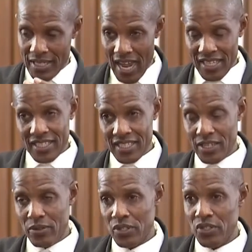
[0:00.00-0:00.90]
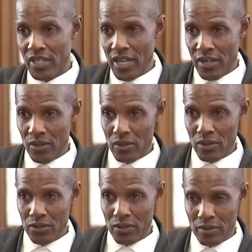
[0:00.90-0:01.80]
does the second scenario
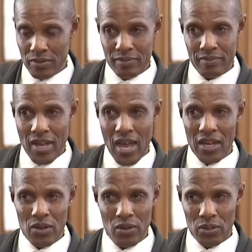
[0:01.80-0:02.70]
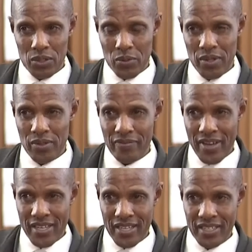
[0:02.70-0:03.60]
also accord with your
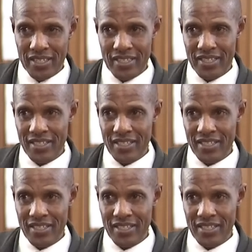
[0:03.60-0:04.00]
finding?